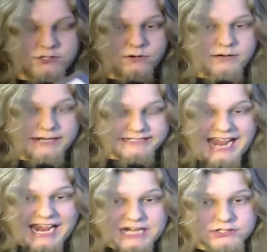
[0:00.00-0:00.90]
story. It's
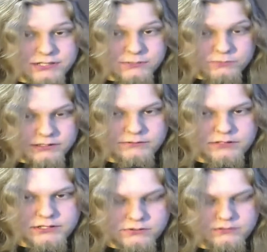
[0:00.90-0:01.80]
actually really,
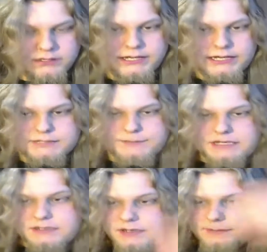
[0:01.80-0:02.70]
really cool looking. It's
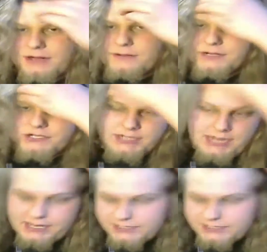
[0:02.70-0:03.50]
basically about a bunch of